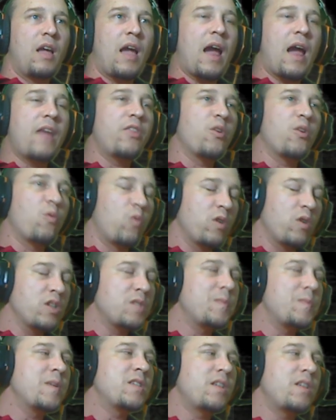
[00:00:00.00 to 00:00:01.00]
And there were
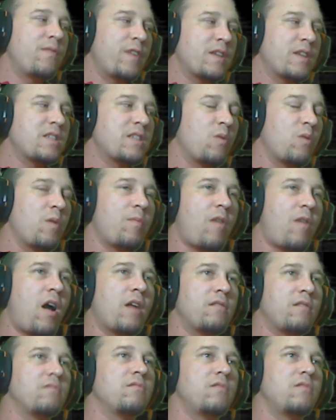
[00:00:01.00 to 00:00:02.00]
specifics that were
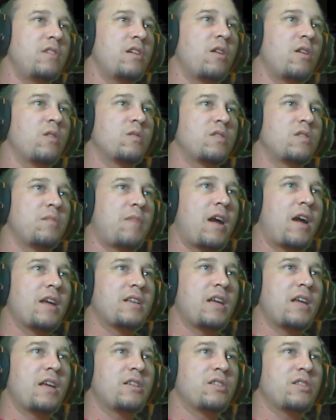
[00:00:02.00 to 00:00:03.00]
brought, to my
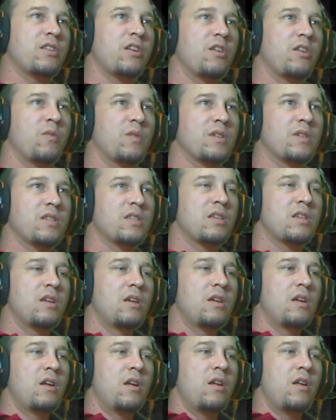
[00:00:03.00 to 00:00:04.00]
attention. There was
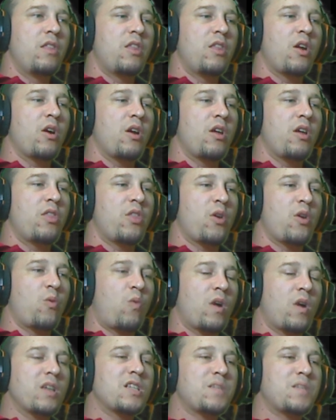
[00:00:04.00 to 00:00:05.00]

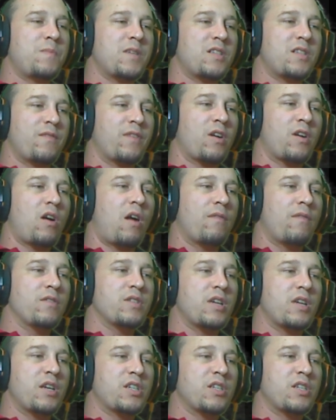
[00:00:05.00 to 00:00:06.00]
specific
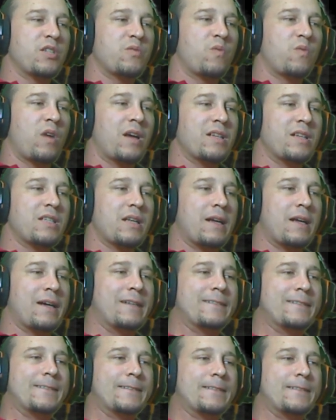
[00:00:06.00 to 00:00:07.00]
conversations where I said,
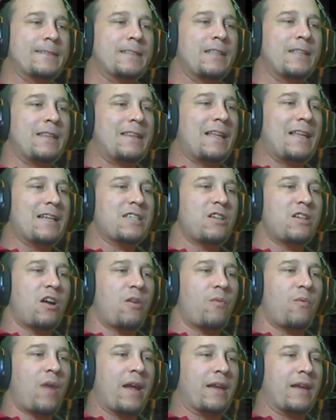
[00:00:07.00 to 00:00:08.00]
that's
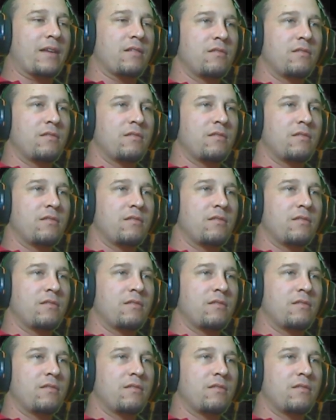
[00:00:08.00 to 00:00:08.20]
not right.